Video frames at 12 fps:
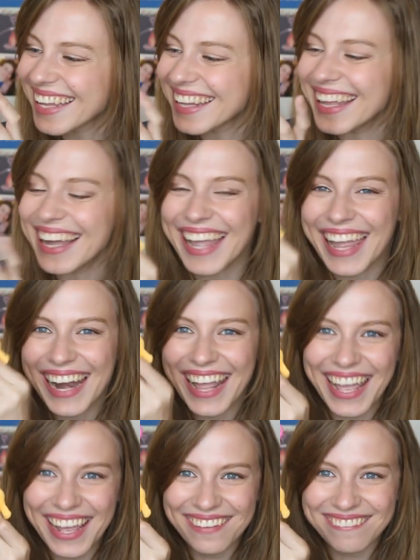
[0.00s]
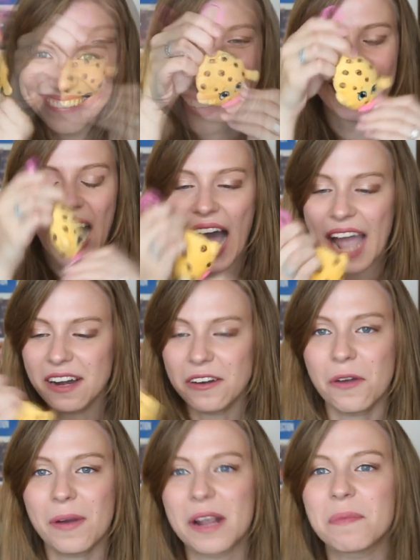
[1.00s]
Look at him. I don't
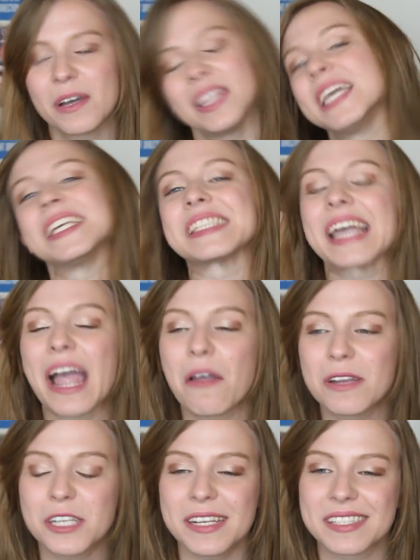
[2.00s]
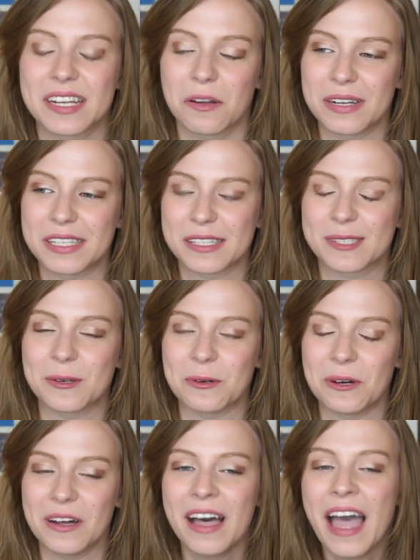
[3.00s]
know where to put these. Like, I wish I still went to
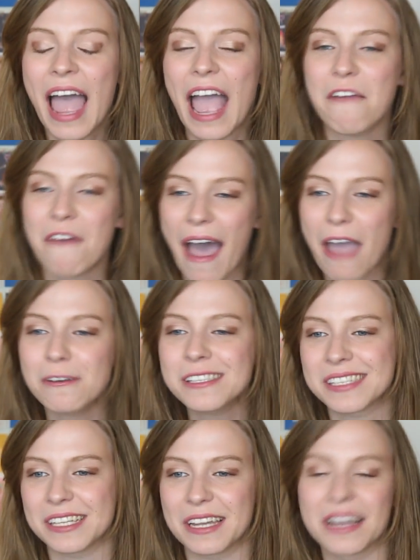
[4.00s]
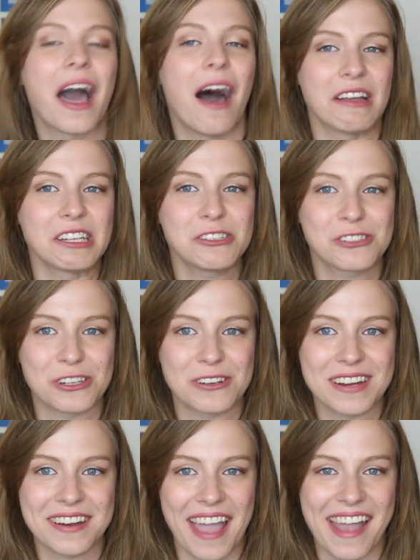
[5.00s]
school. If I was still a college
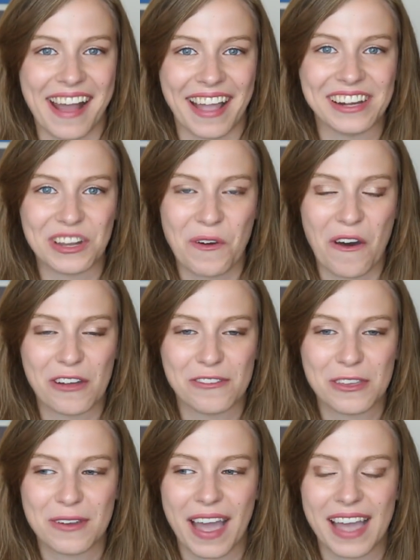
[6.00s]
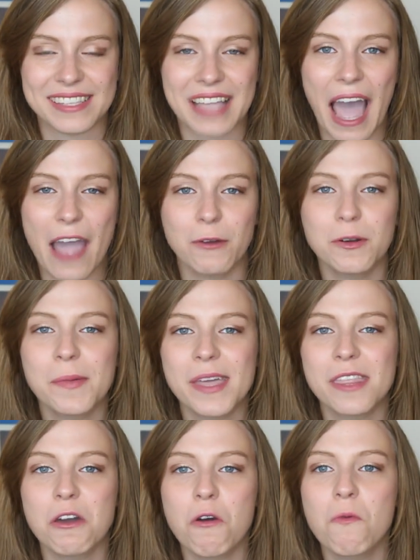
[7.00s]
student and I knew all of you guys, I would
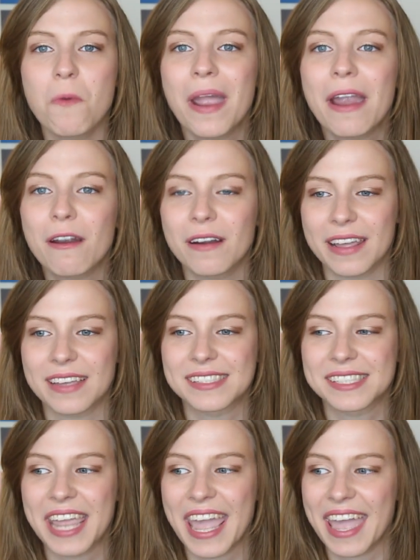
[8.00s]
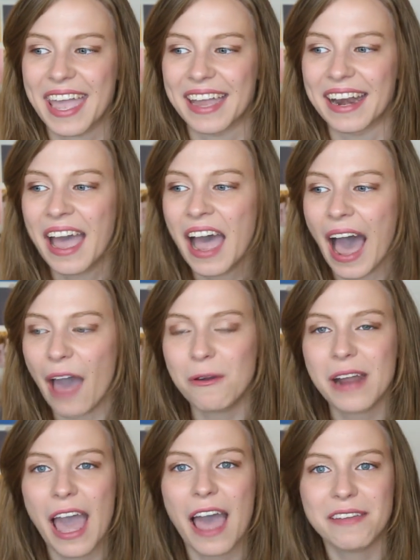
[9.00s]
be the weirdest kid. I
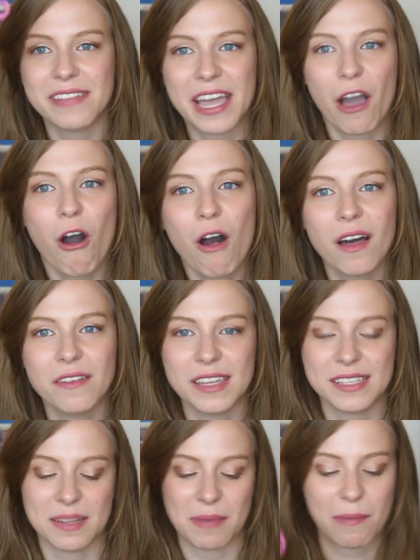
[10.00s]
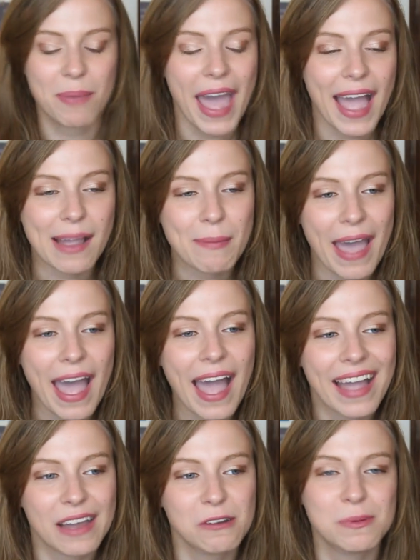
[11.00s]
would have, like, all of these on my
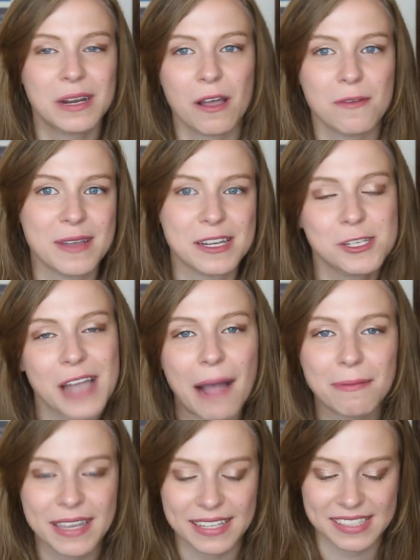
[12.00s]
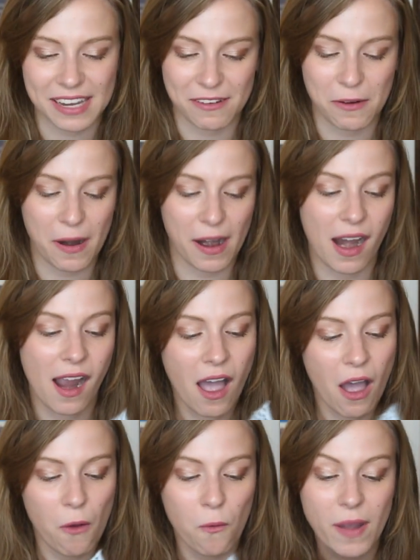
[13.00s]
backpack. I'd bring all my Shopkins everywhere,
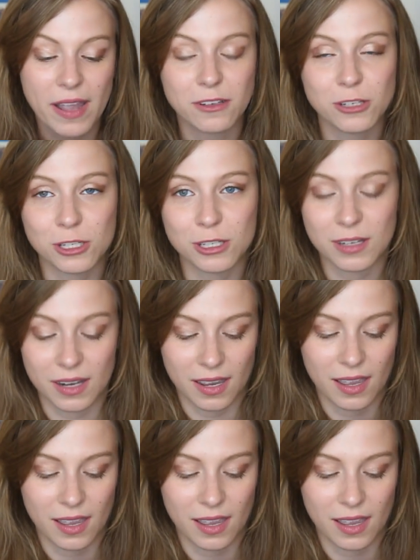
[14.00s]
which,